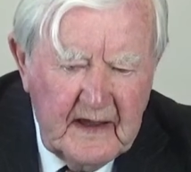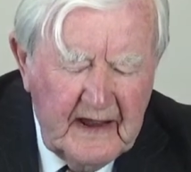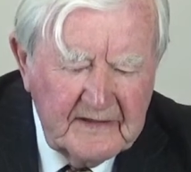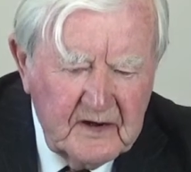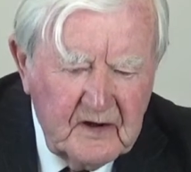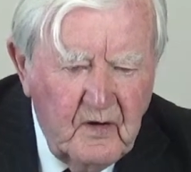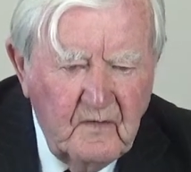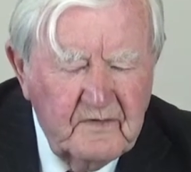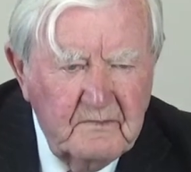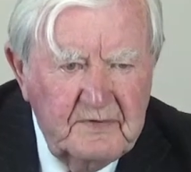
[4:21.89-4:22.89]
and they're going
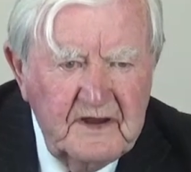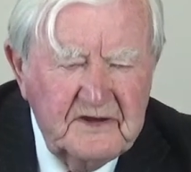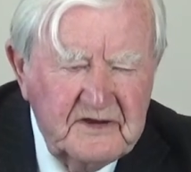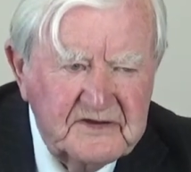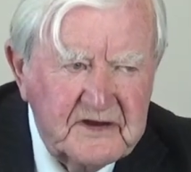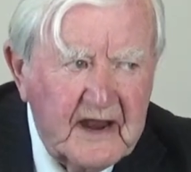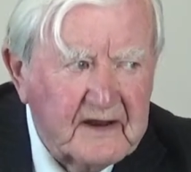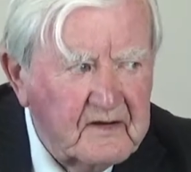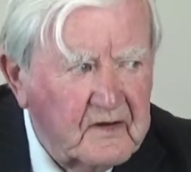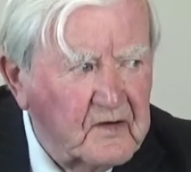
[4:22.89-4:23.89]
from Biddy to
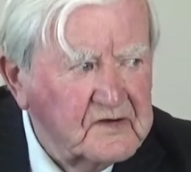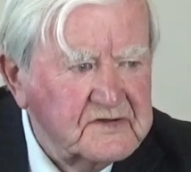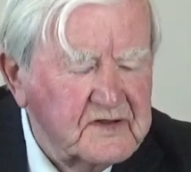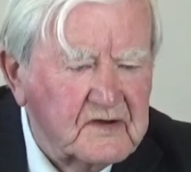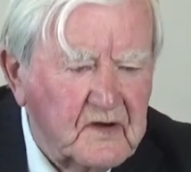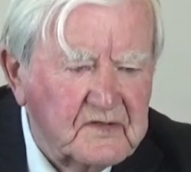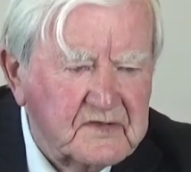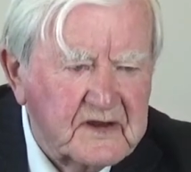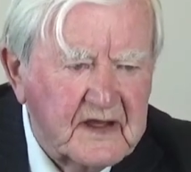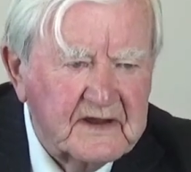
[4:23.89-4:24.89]
Jack, closing the
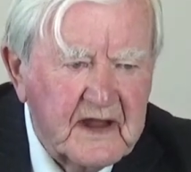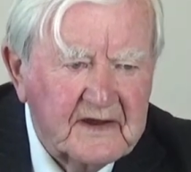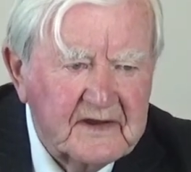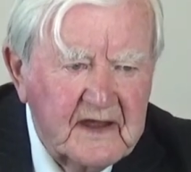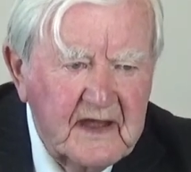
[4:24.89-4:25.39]
country and that.